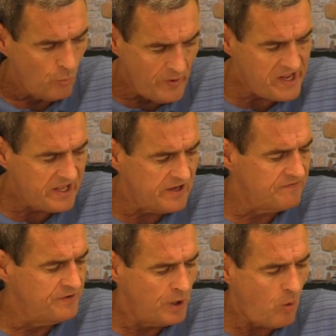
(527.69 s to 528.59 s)
We
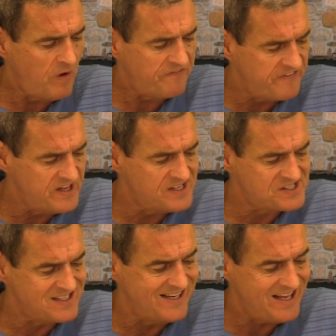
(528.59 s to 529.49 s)
give no
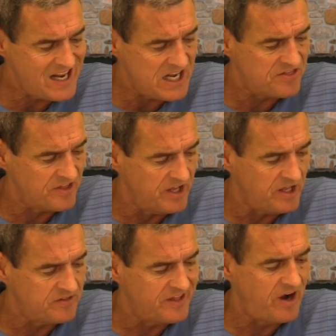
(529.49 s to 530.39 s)
offense in
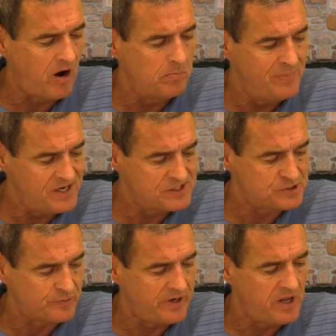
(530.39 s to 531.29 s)
anything that our
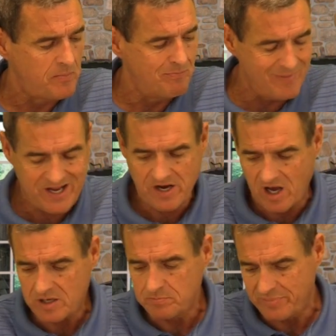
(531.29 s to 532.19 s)
ministry may
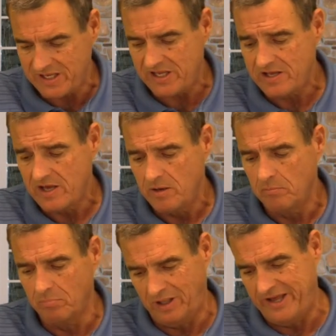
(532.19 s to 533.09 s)
not be
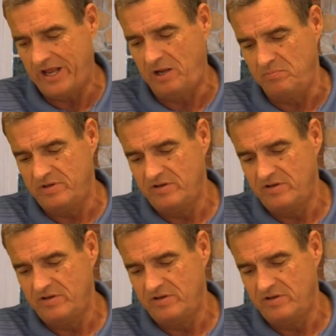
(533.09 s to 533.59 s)
blamed.